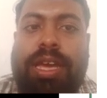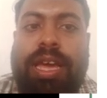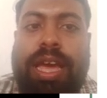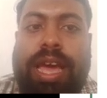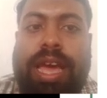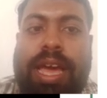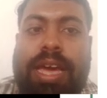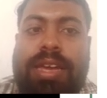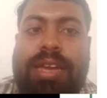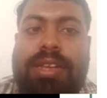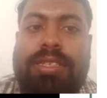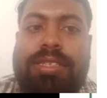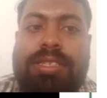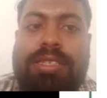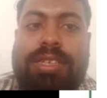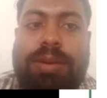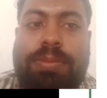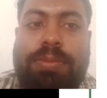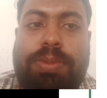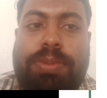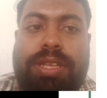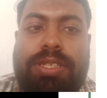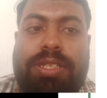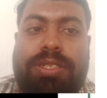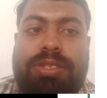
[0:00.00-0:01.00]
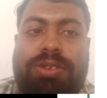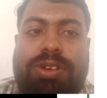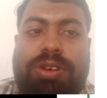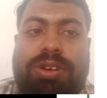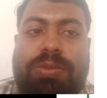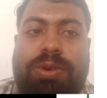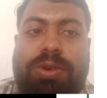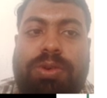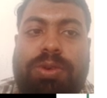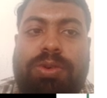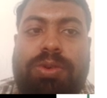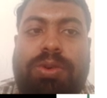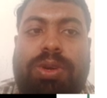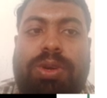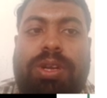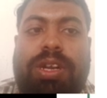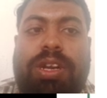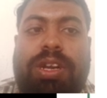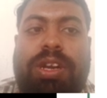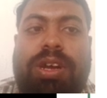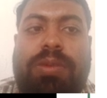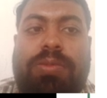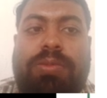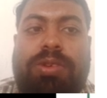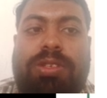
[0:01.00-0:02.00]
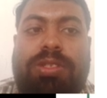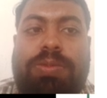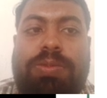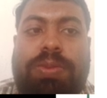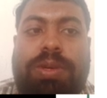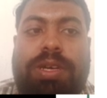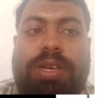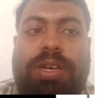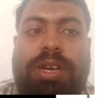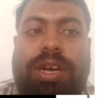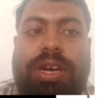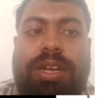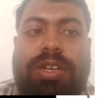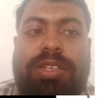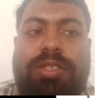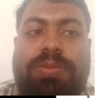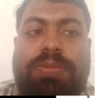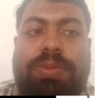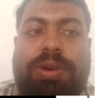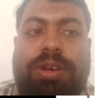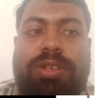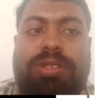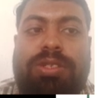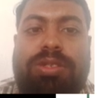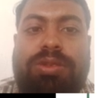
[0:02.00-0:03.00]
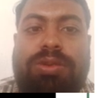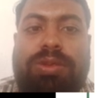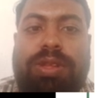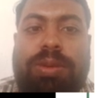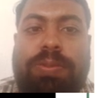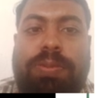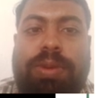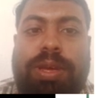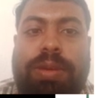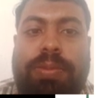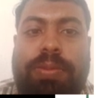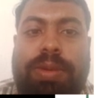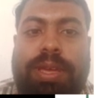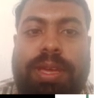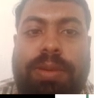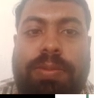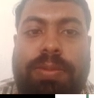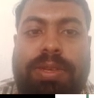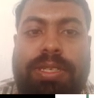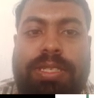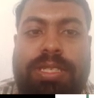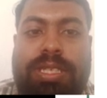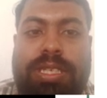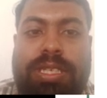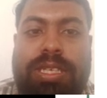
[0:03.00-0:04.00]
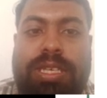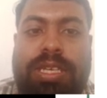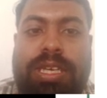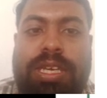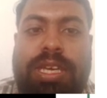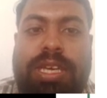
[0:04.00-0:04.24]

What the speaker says: Air is compressed to about 200 atmosphere and is passed through the pipe ABC.